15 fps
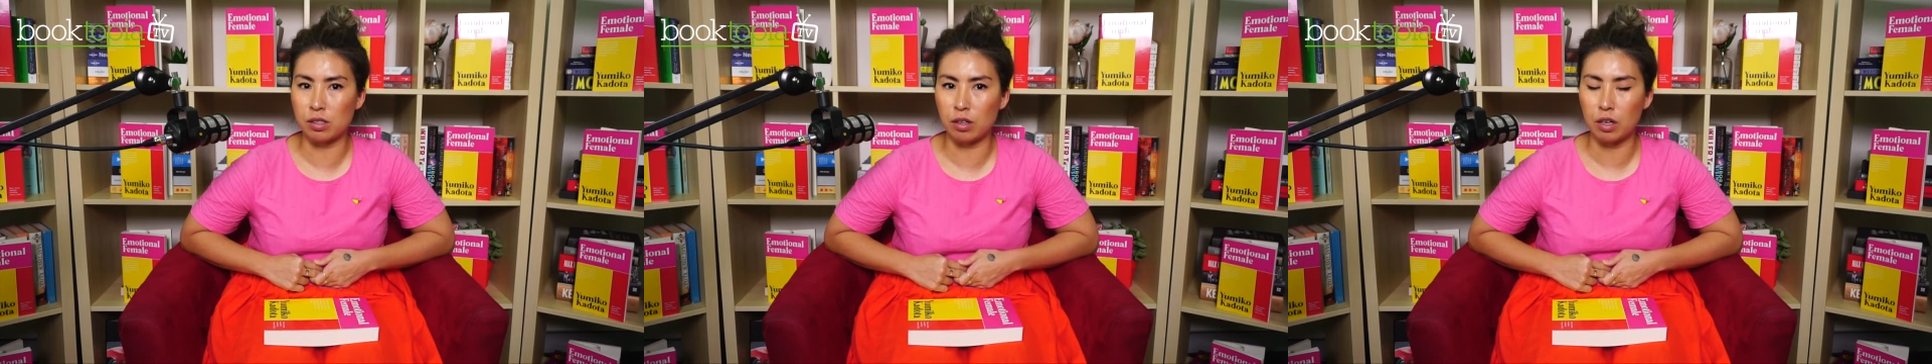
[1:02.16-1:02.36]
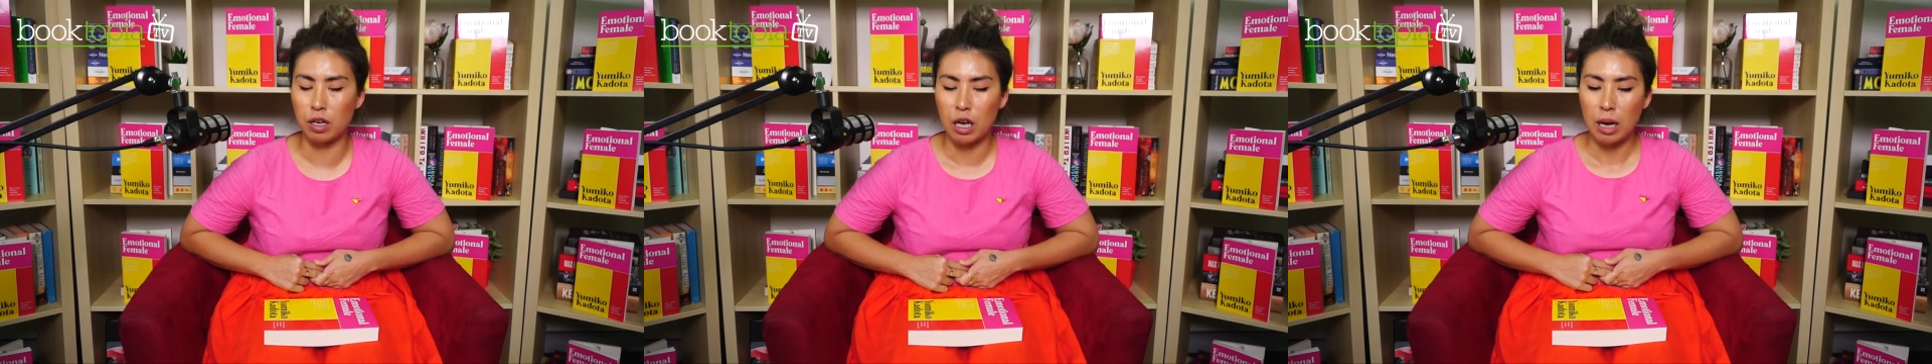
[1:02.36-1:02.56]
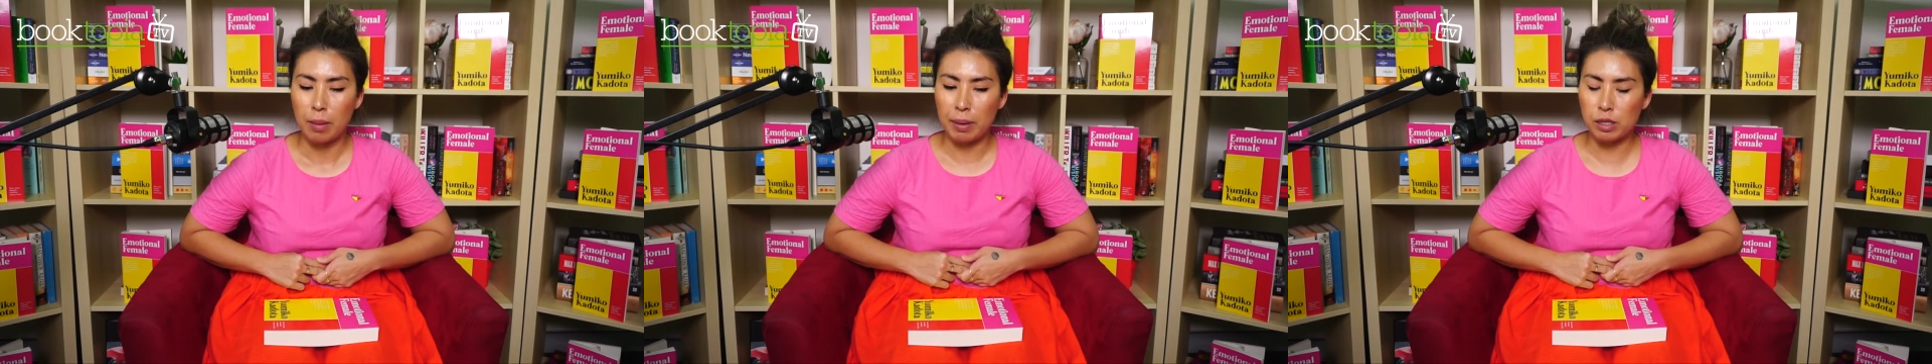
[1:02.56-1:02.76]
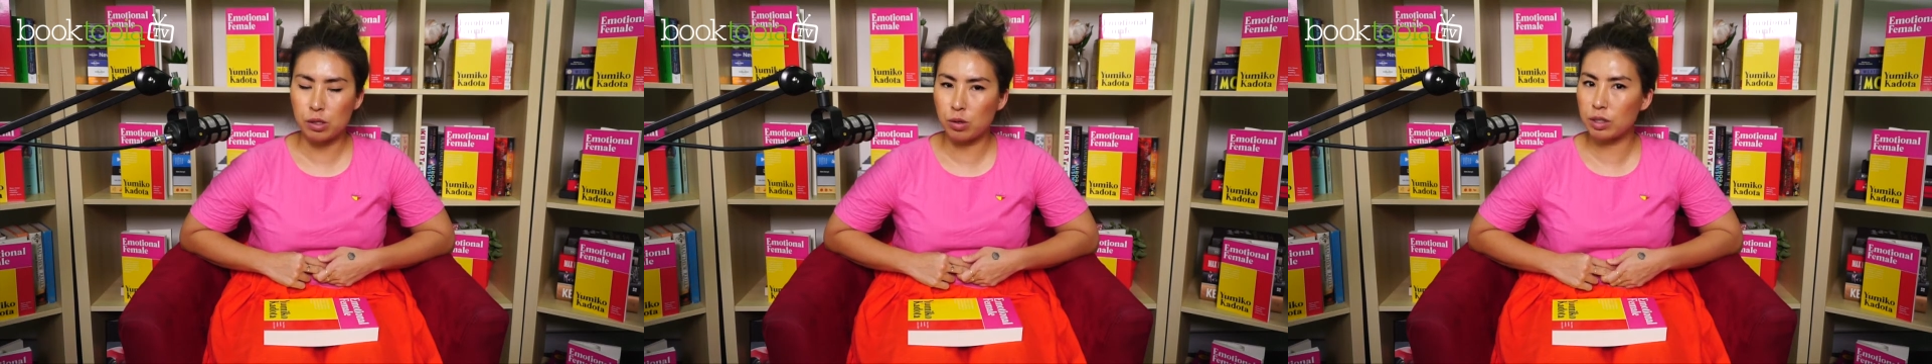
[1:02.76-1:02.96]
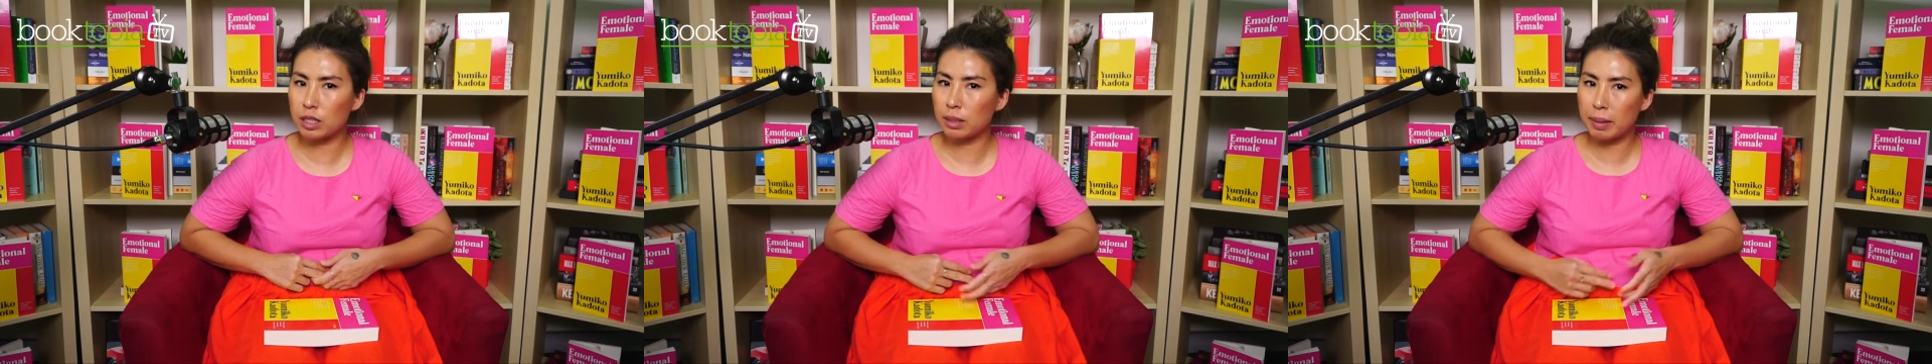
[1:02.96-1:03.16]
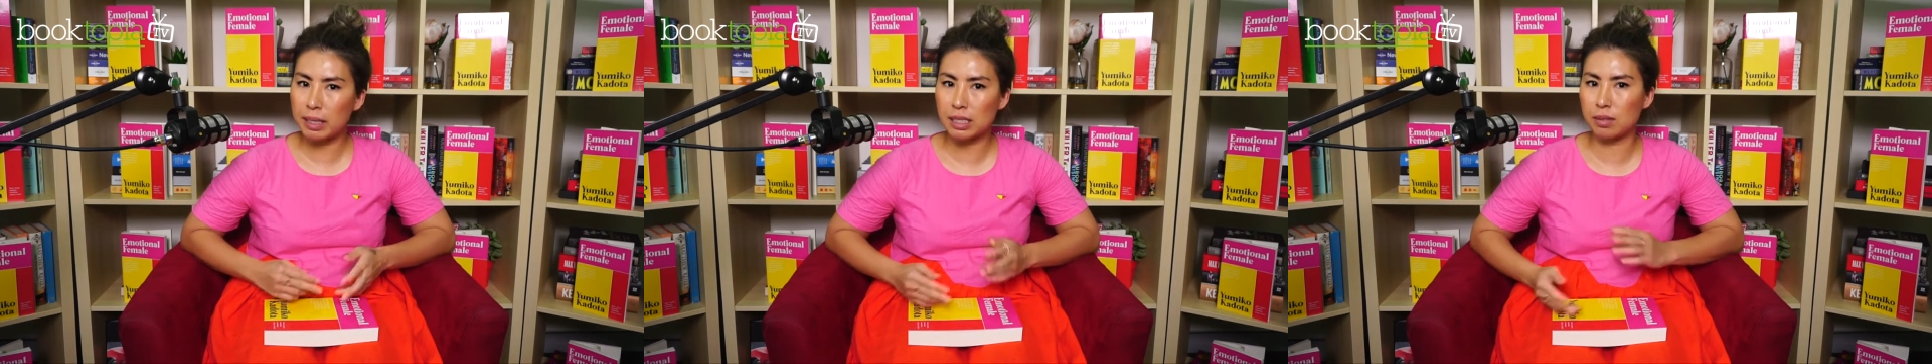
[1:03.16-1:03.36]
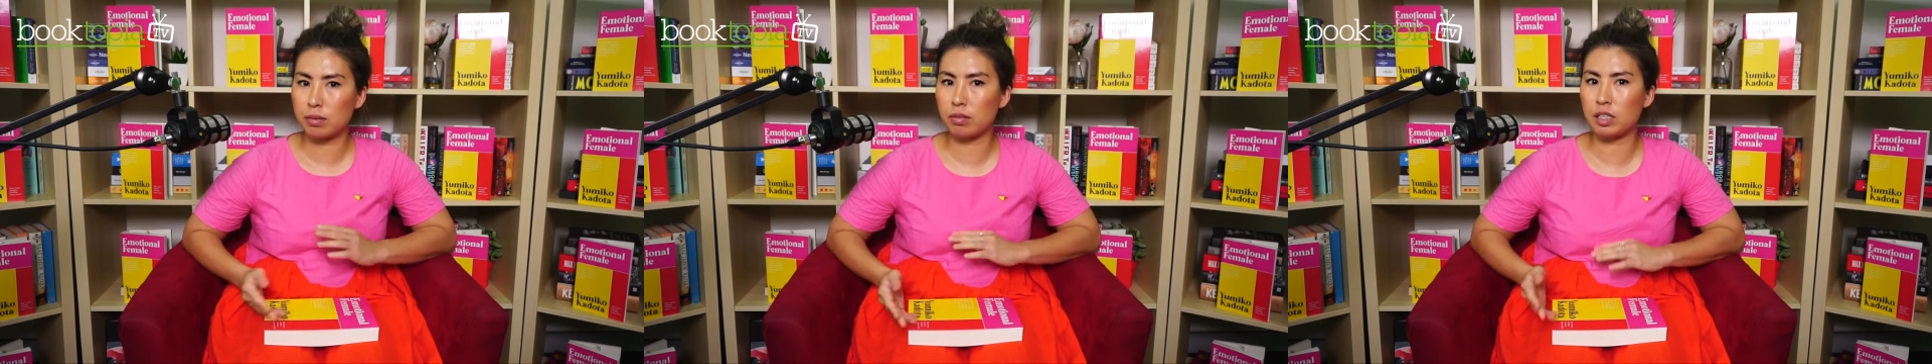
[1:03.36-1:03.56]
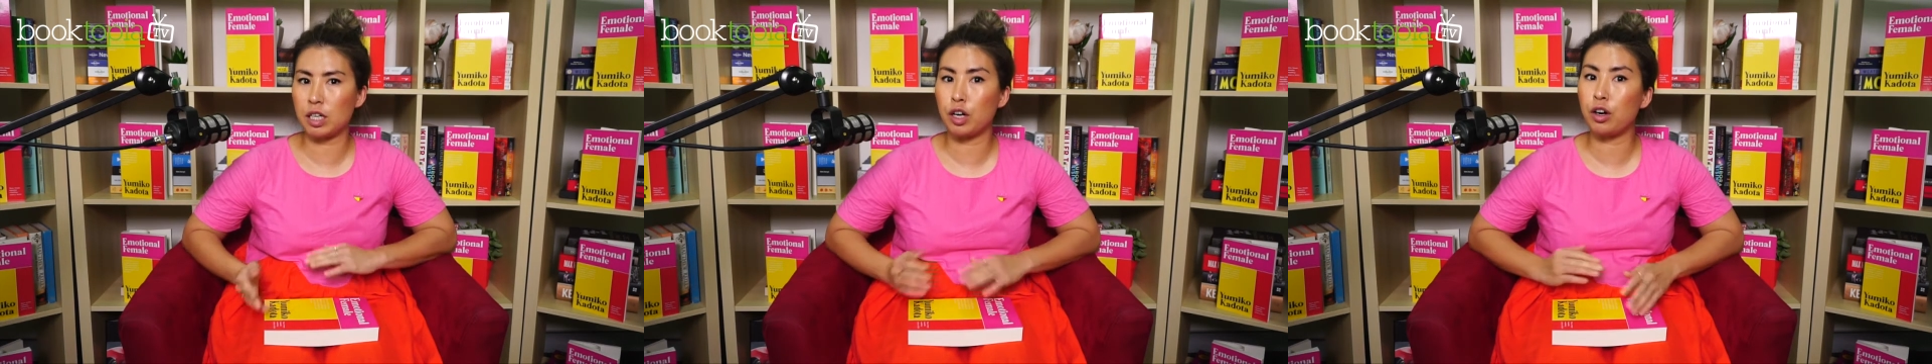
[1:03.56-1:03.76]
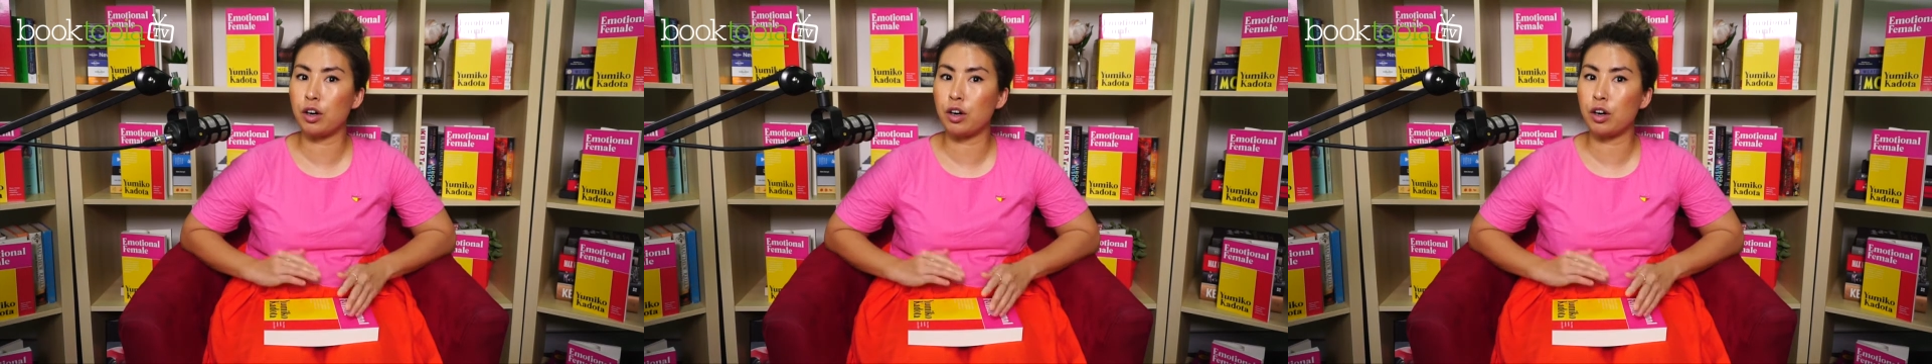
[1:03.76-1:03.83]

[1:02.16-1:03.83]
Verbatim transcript: So by talking talking about some of the